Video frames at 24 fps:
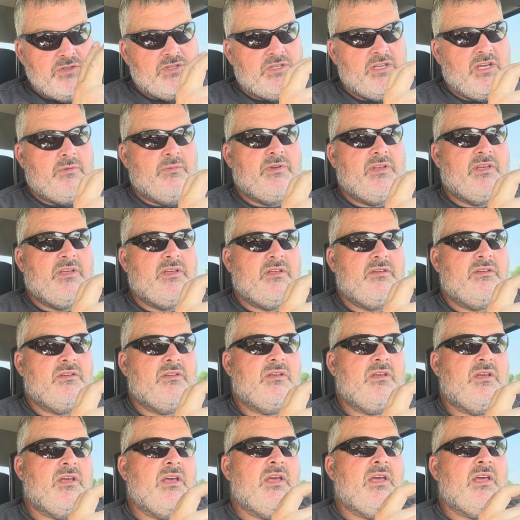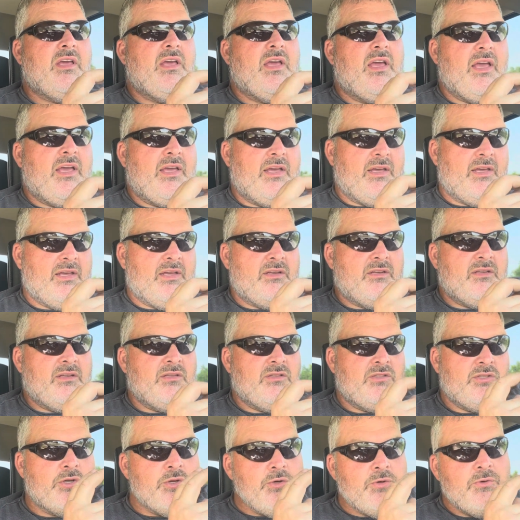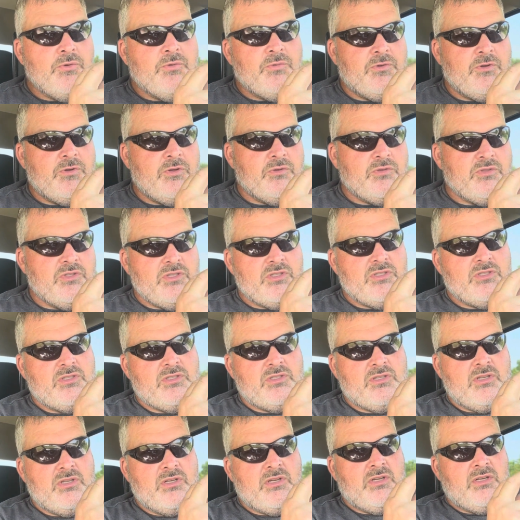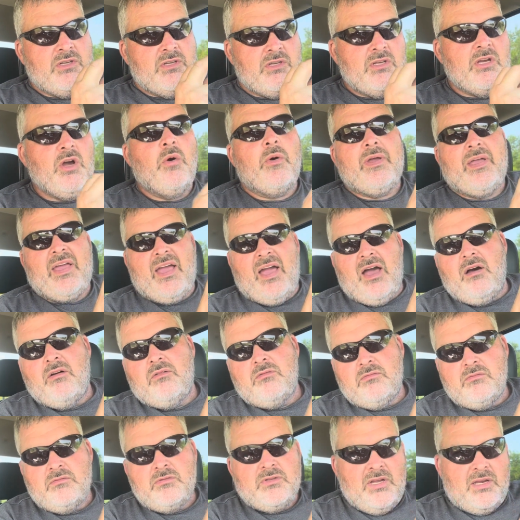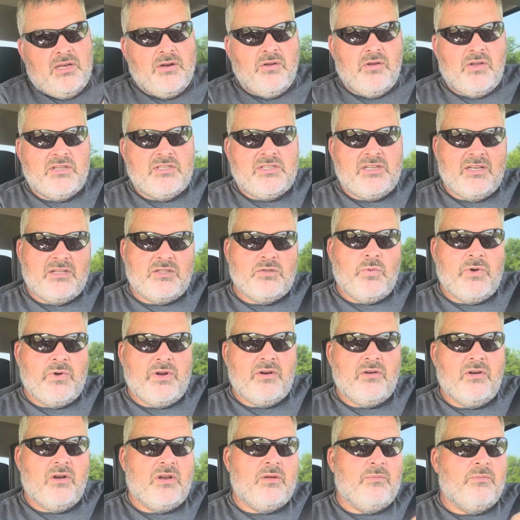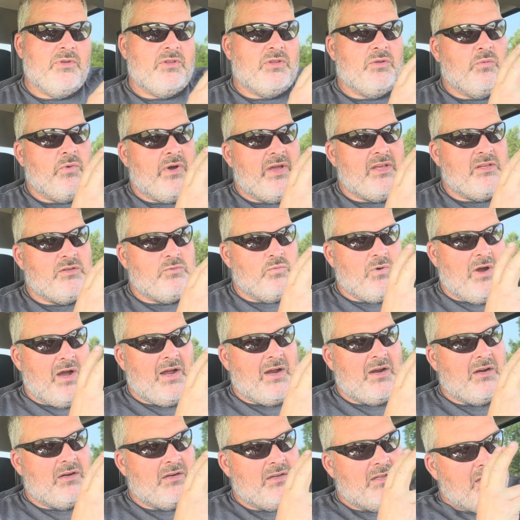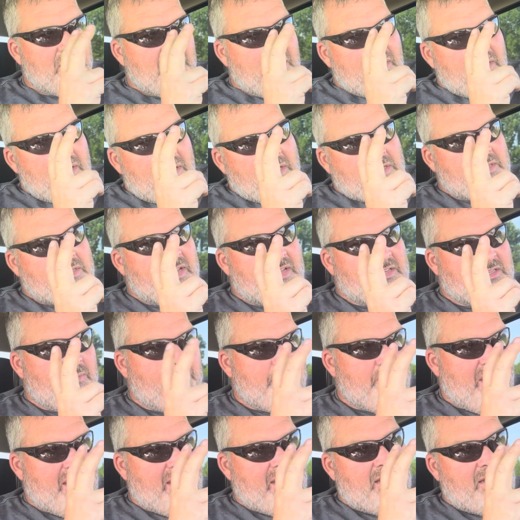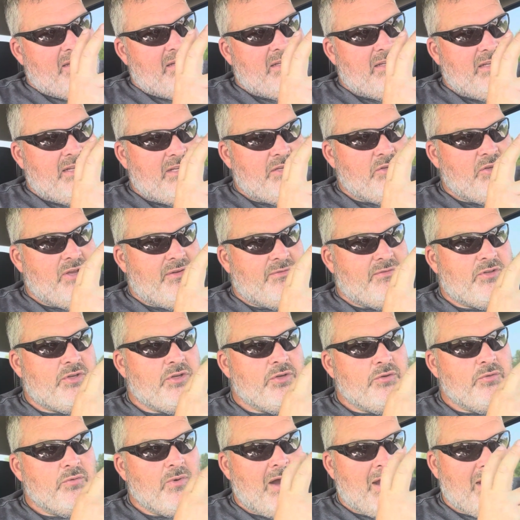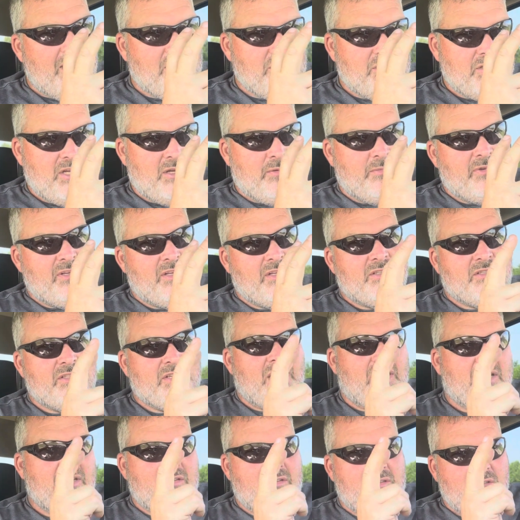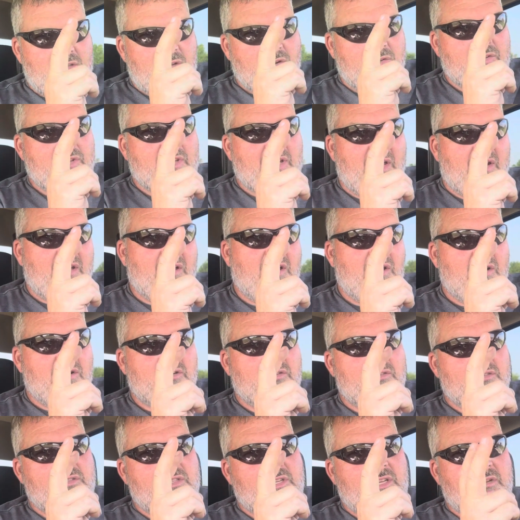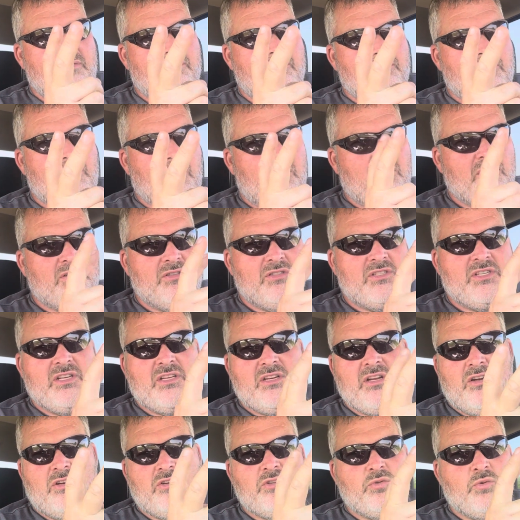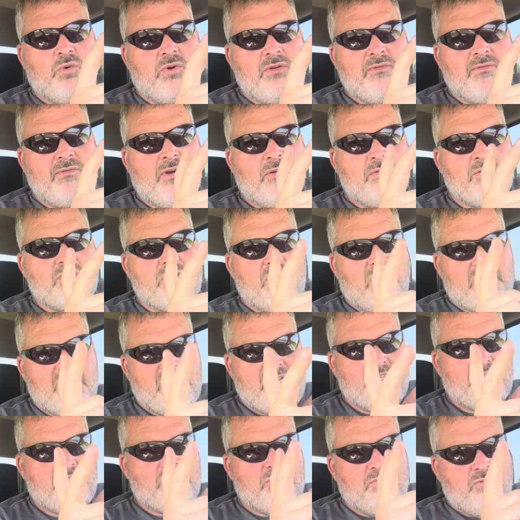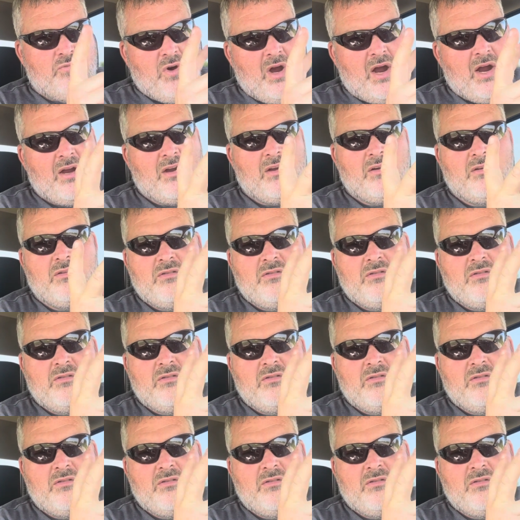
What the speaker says: coming in and 2 fuses going out. I know that sounds weird on it, but the way it's wired is it has a main, and you have 2 wires coming in. It's got, you got 120 volts on each wire.